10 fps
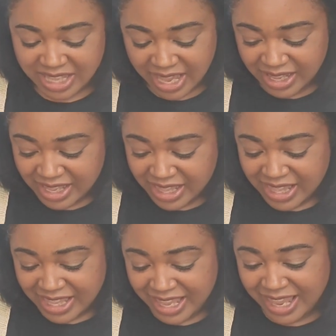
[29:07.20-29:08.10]
that
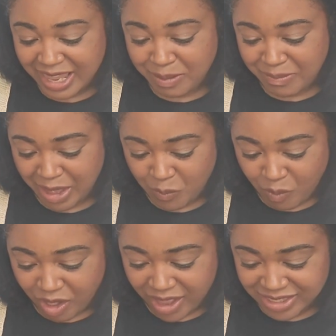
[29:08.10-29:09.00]
he may
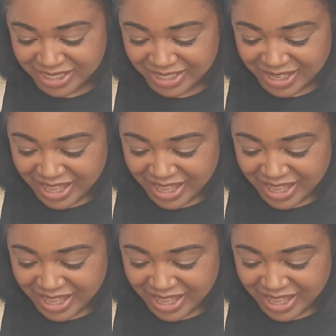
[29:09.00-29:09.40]
want.